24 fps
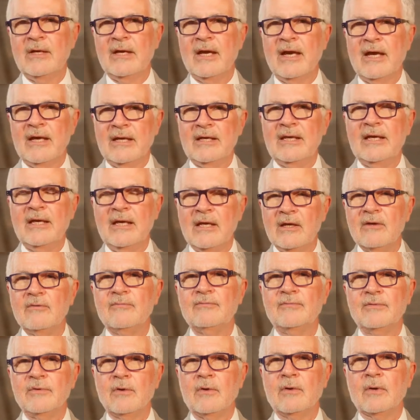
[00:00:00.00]
And
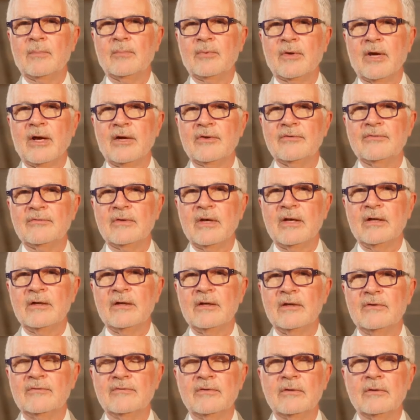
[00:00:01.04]
if your prostate
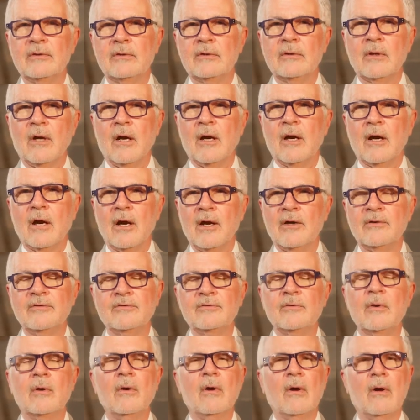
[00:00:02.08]
is
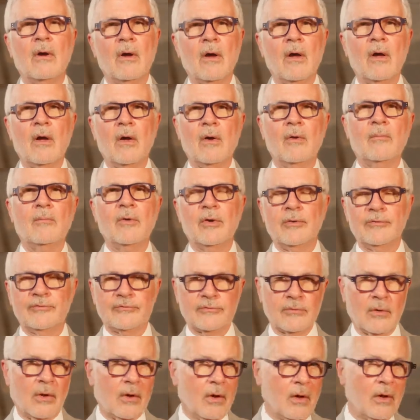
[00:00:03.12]
enlarged,
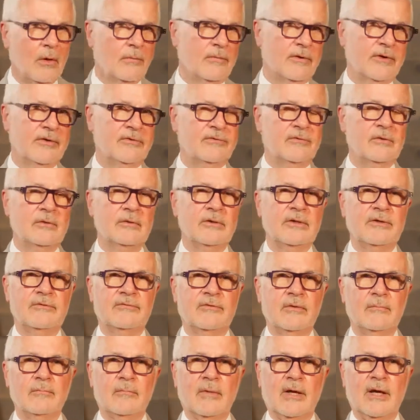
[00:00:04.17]
almost always, at
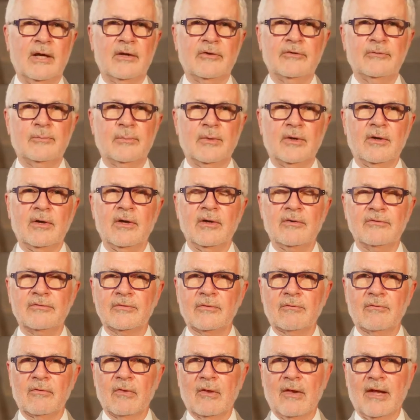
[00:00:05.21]
least in my experience
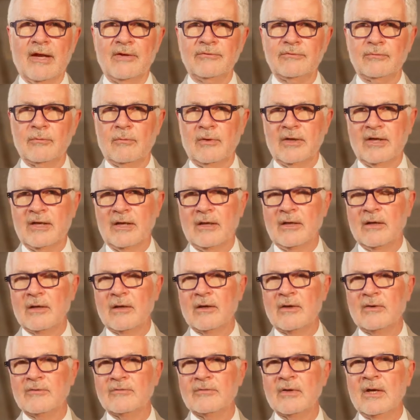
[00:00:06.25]
over the last 20
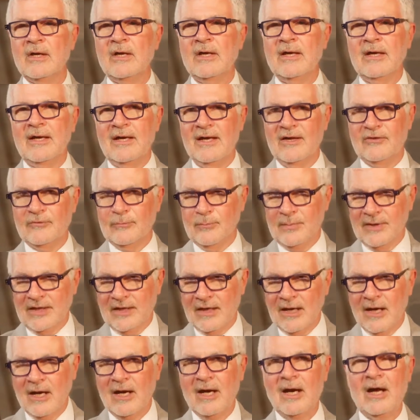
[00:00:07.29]
years, it's
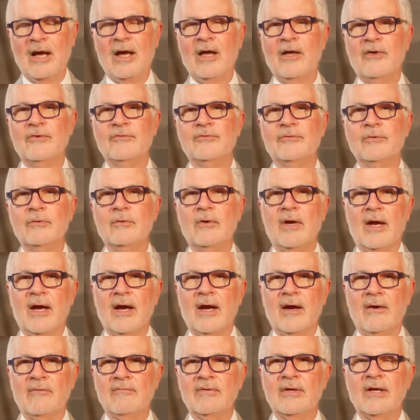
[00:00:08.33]
because you
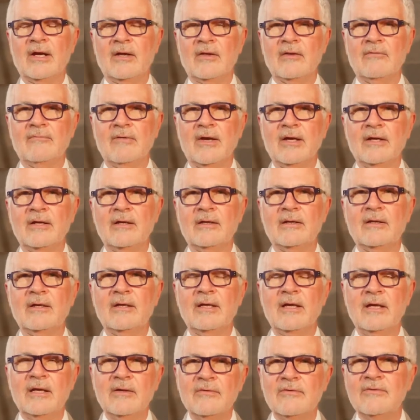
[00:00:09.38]
have an elevated
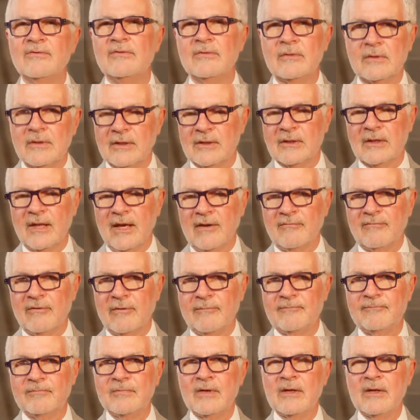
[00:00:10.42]
insulin level.